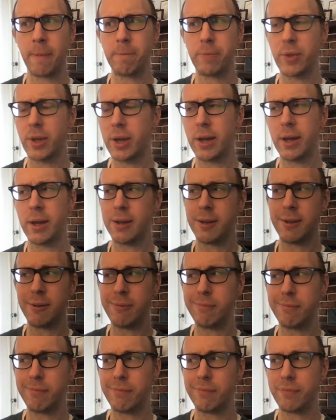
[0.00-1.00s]

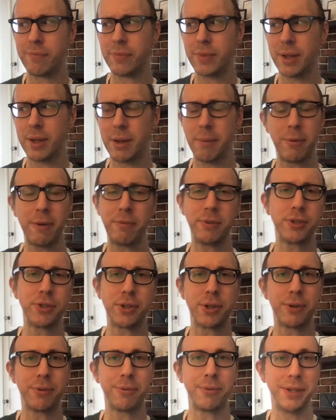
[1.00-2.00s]
I referenced
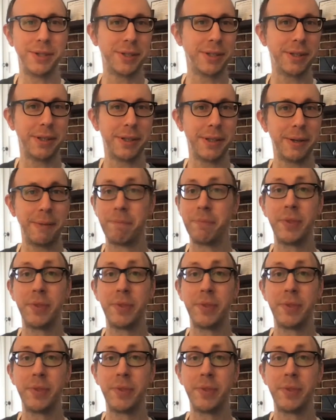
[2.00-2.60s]
her recently.